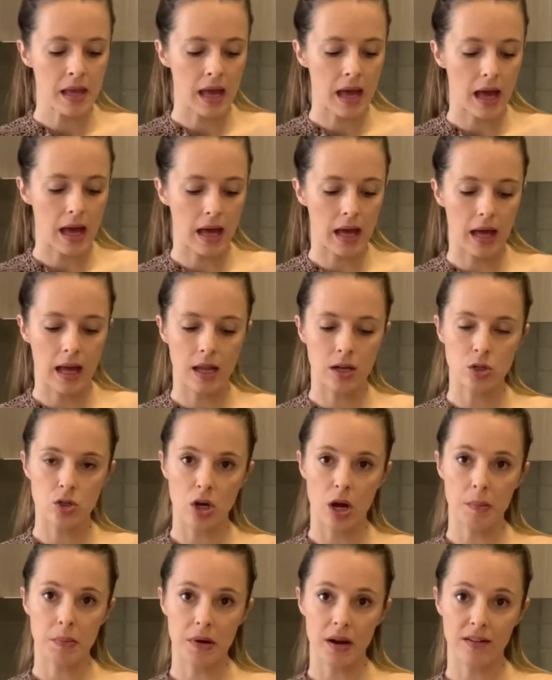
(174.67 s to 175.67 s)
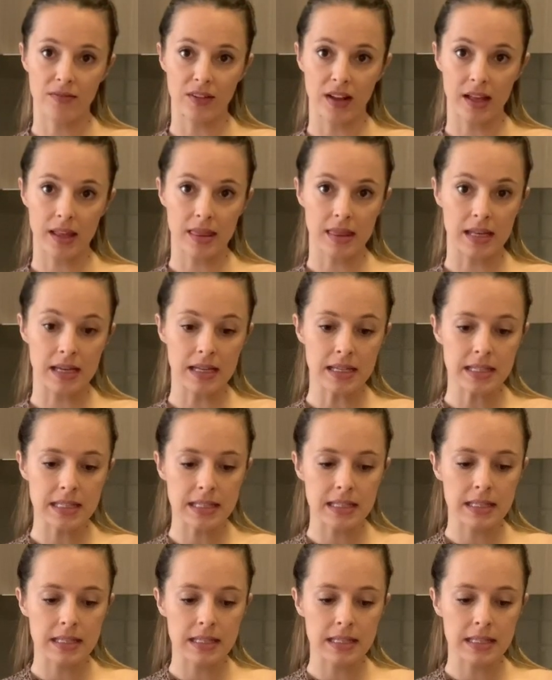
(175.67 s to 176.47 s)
and drop it off like this.